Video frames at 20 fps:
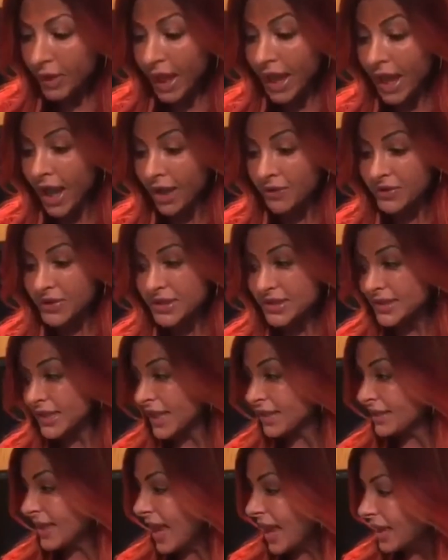having
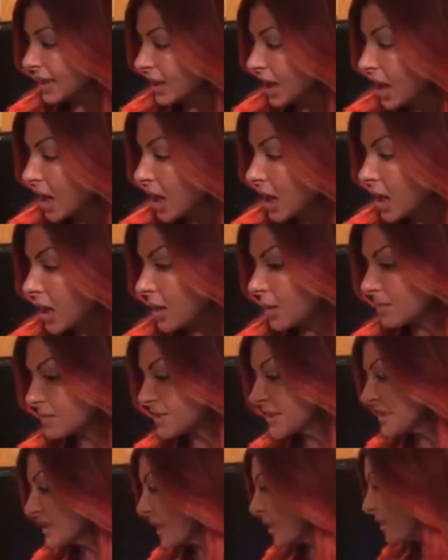said that, um,
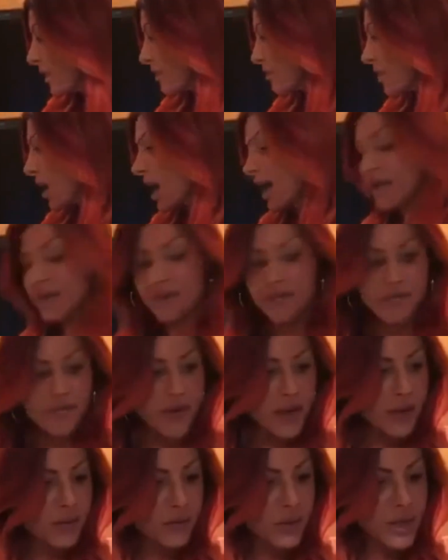some of my
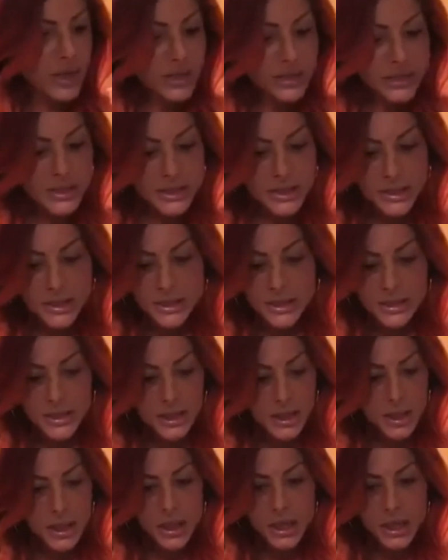favorites